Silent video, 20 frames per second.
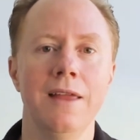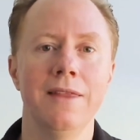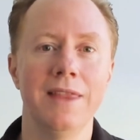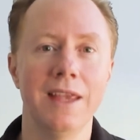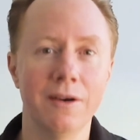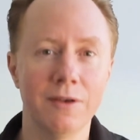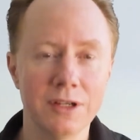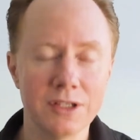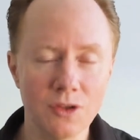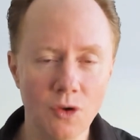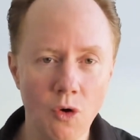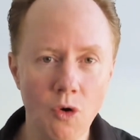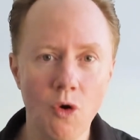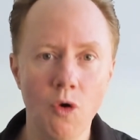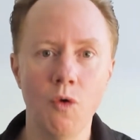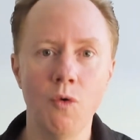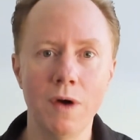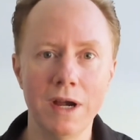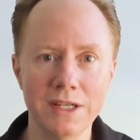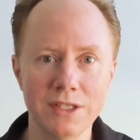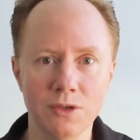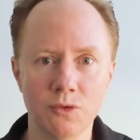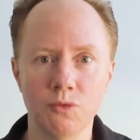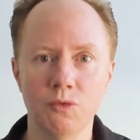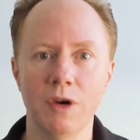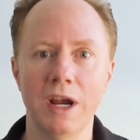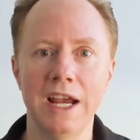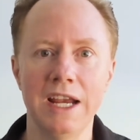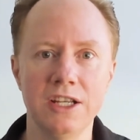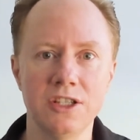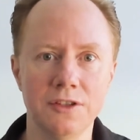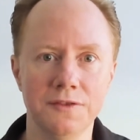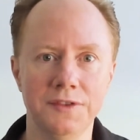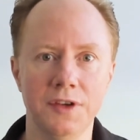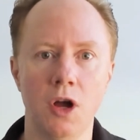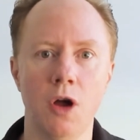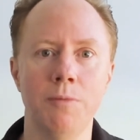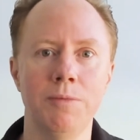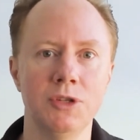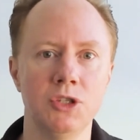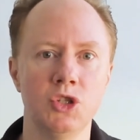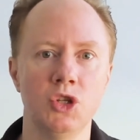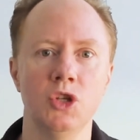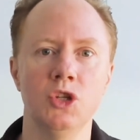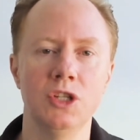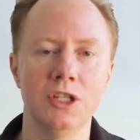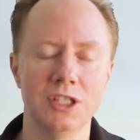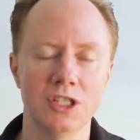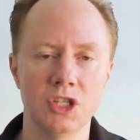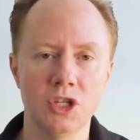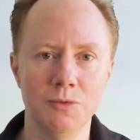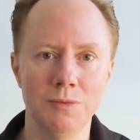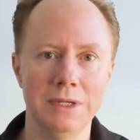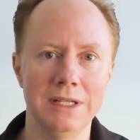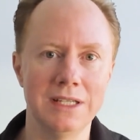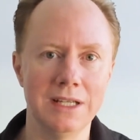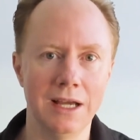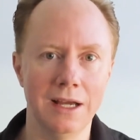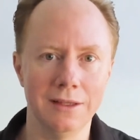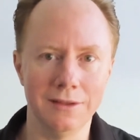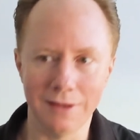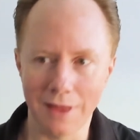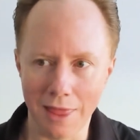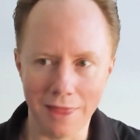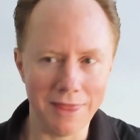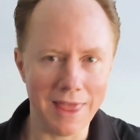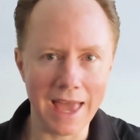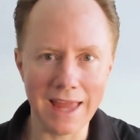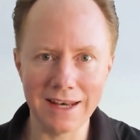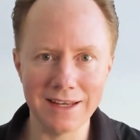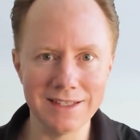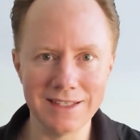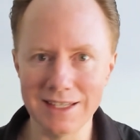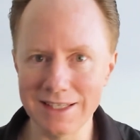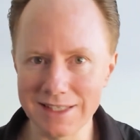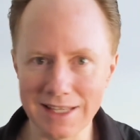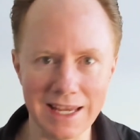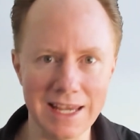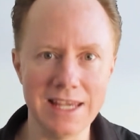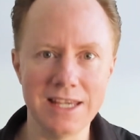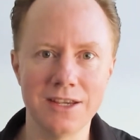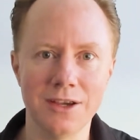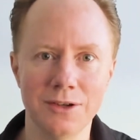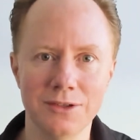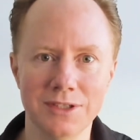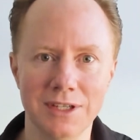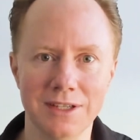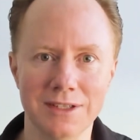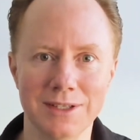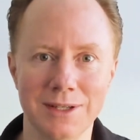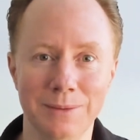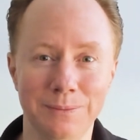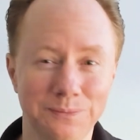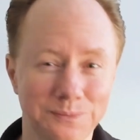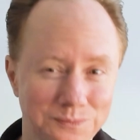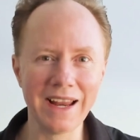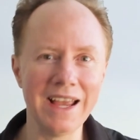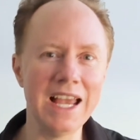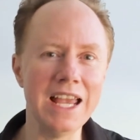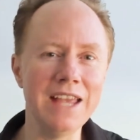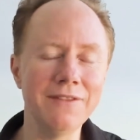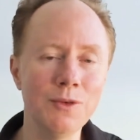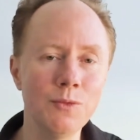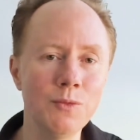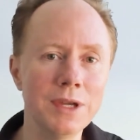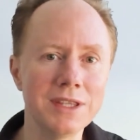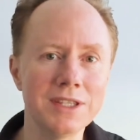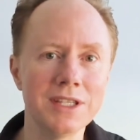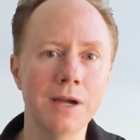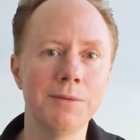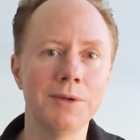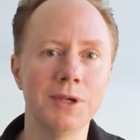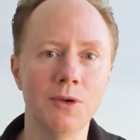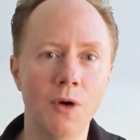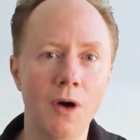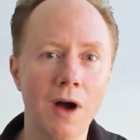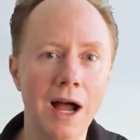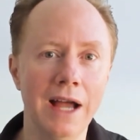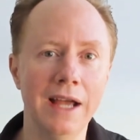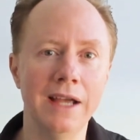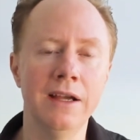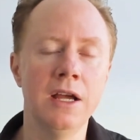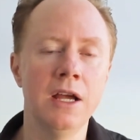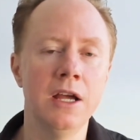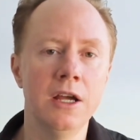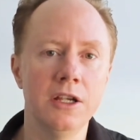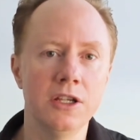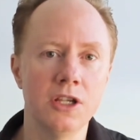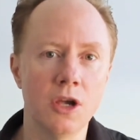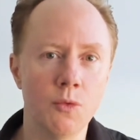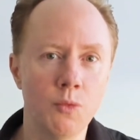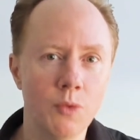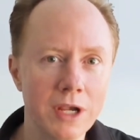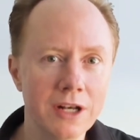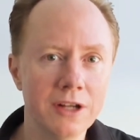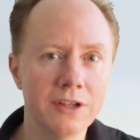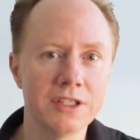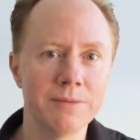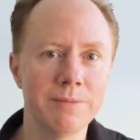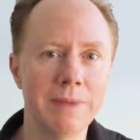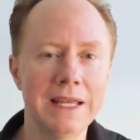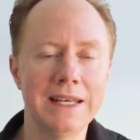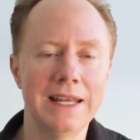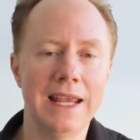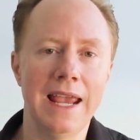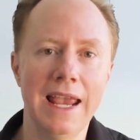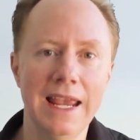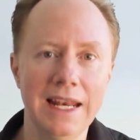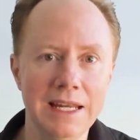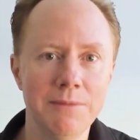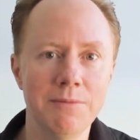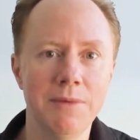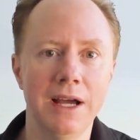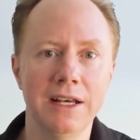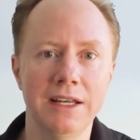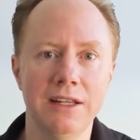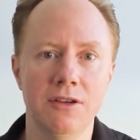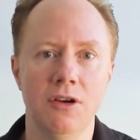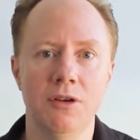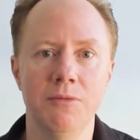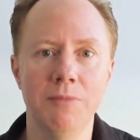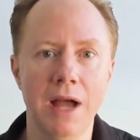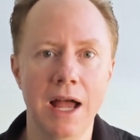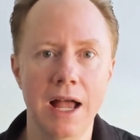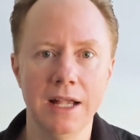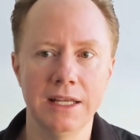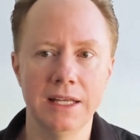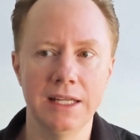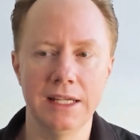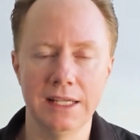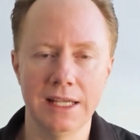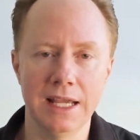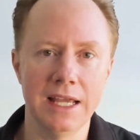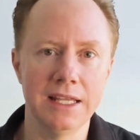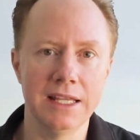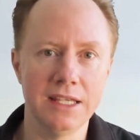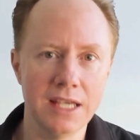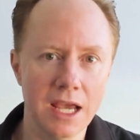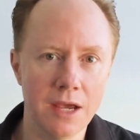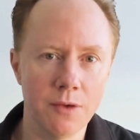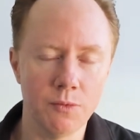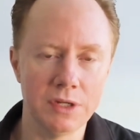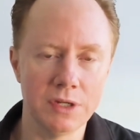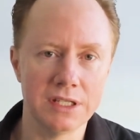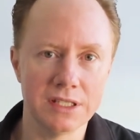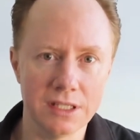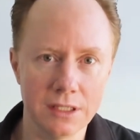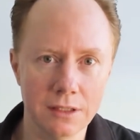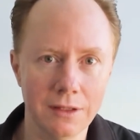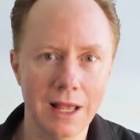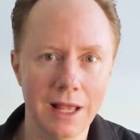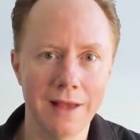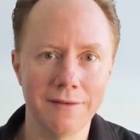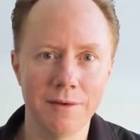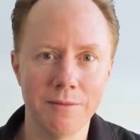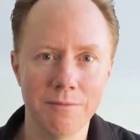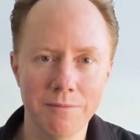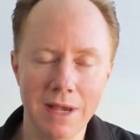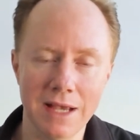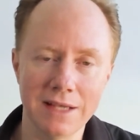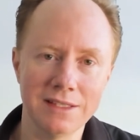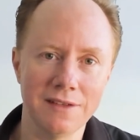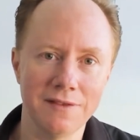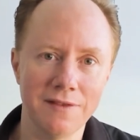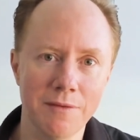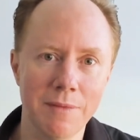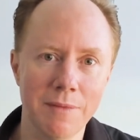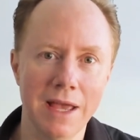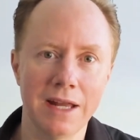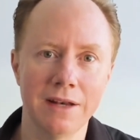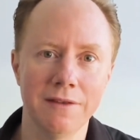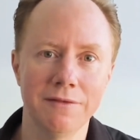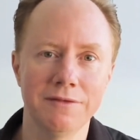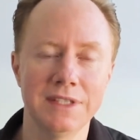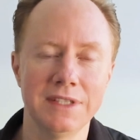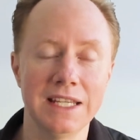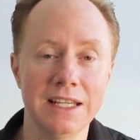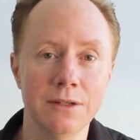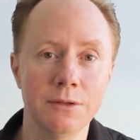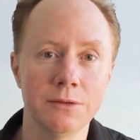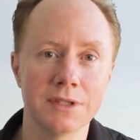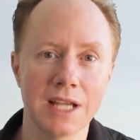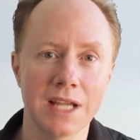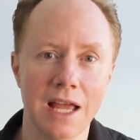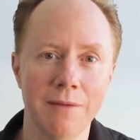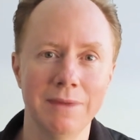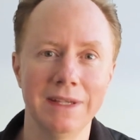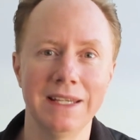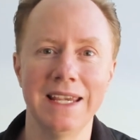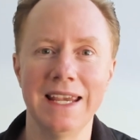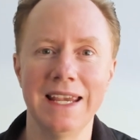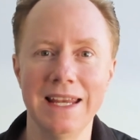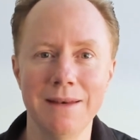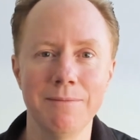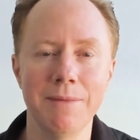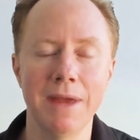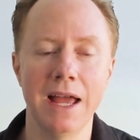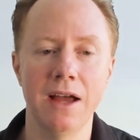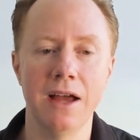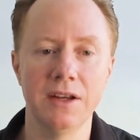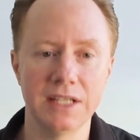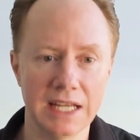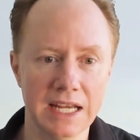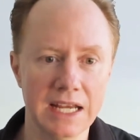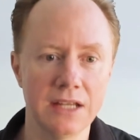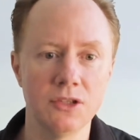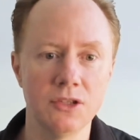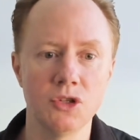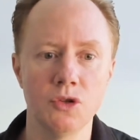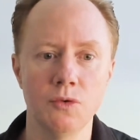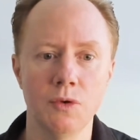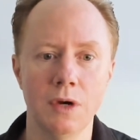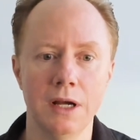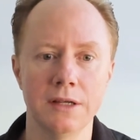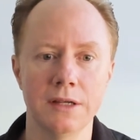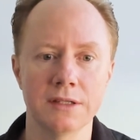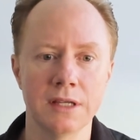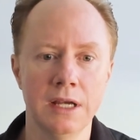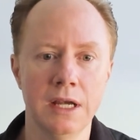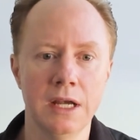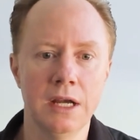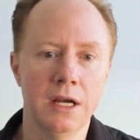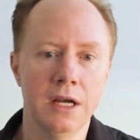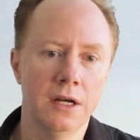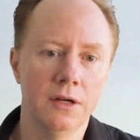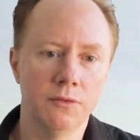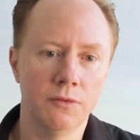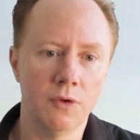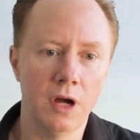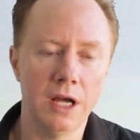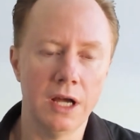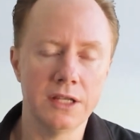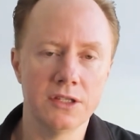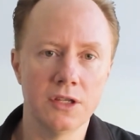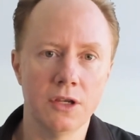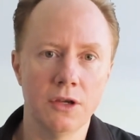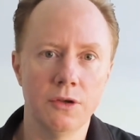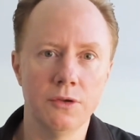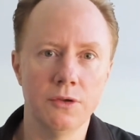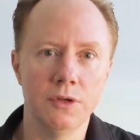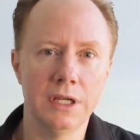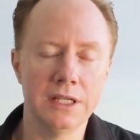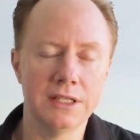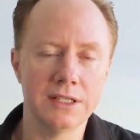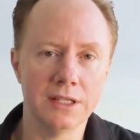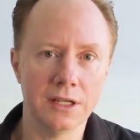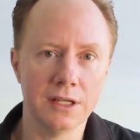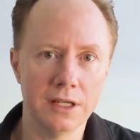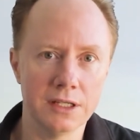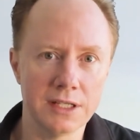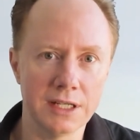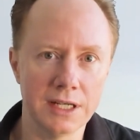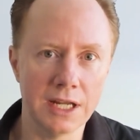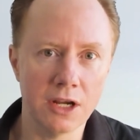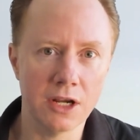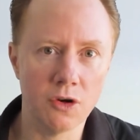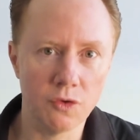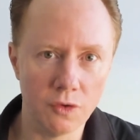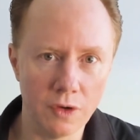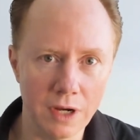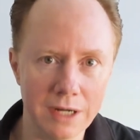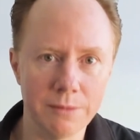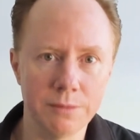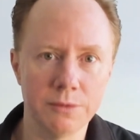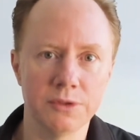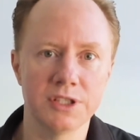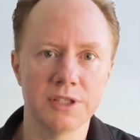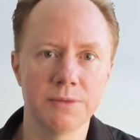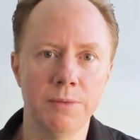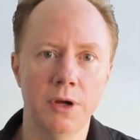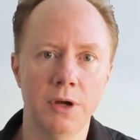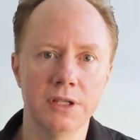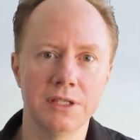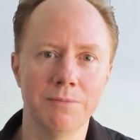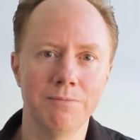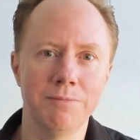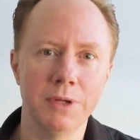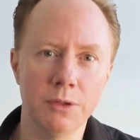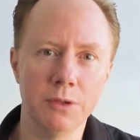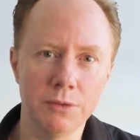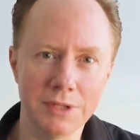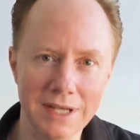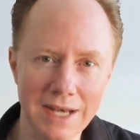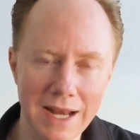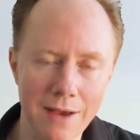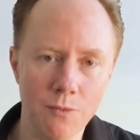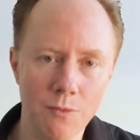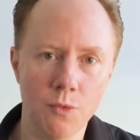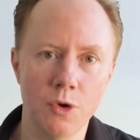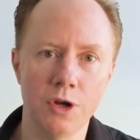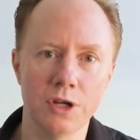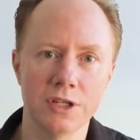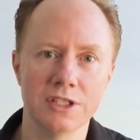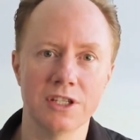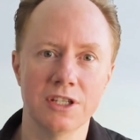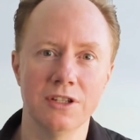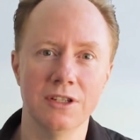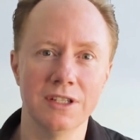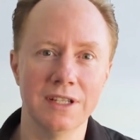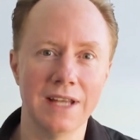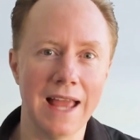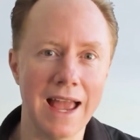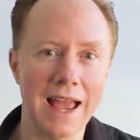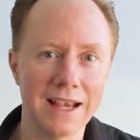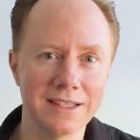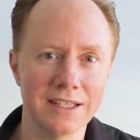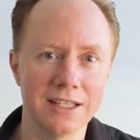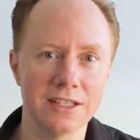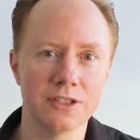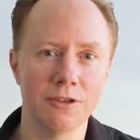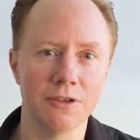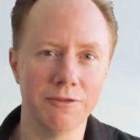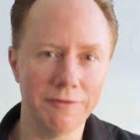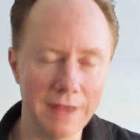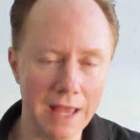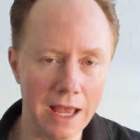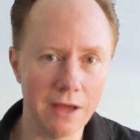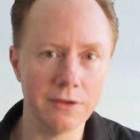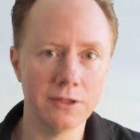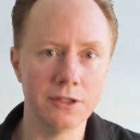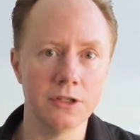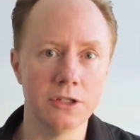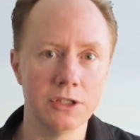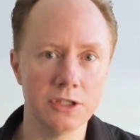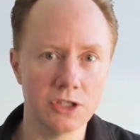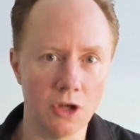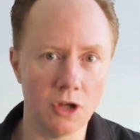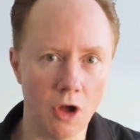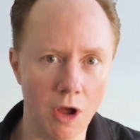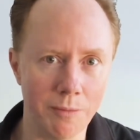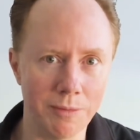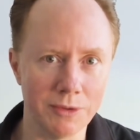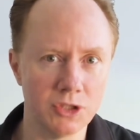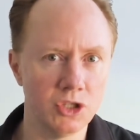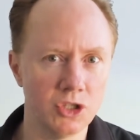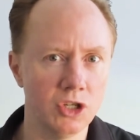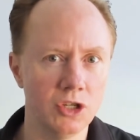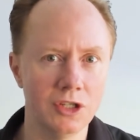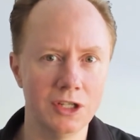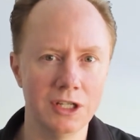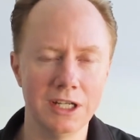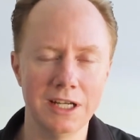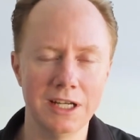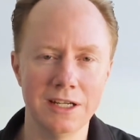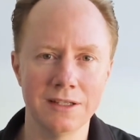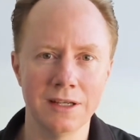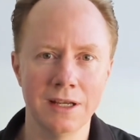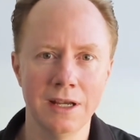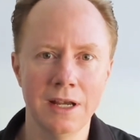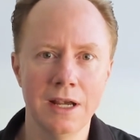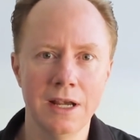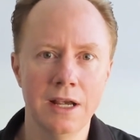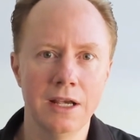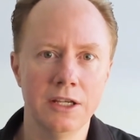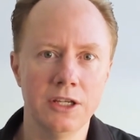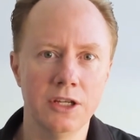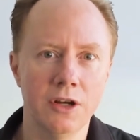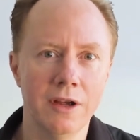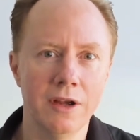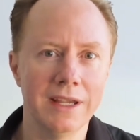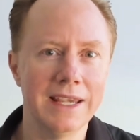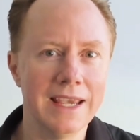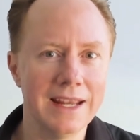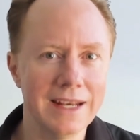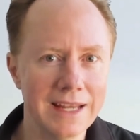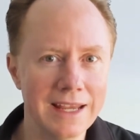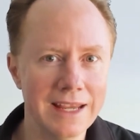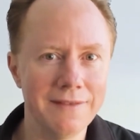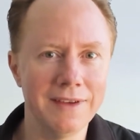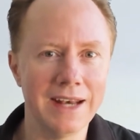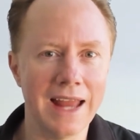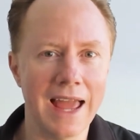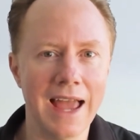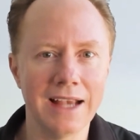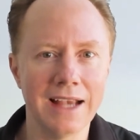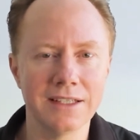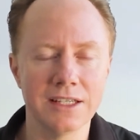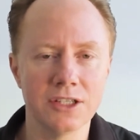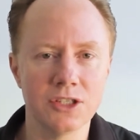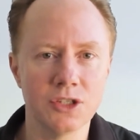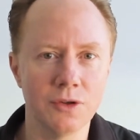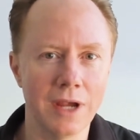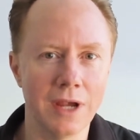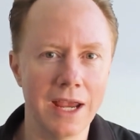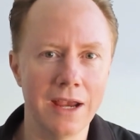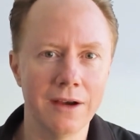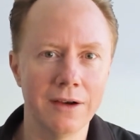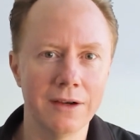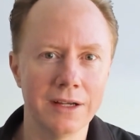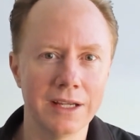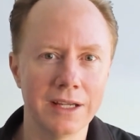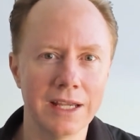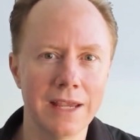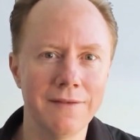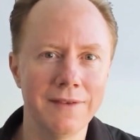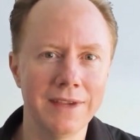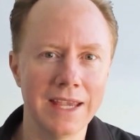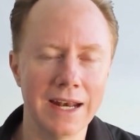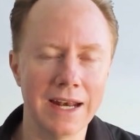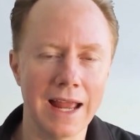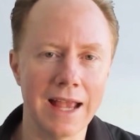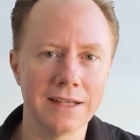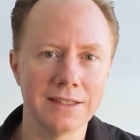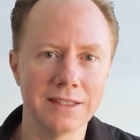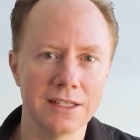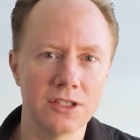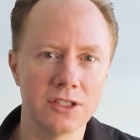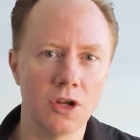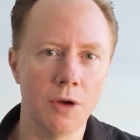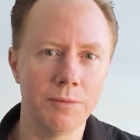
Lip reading: There is always a range of opportunities to be done. That is this ecosystem. Even with WI, we don't spend any money on marketing, and yet we still have a massive amount of deals coming inbound into us, right? So it's an incredible spot to build networks, to access to founders, to opportunities, and get access to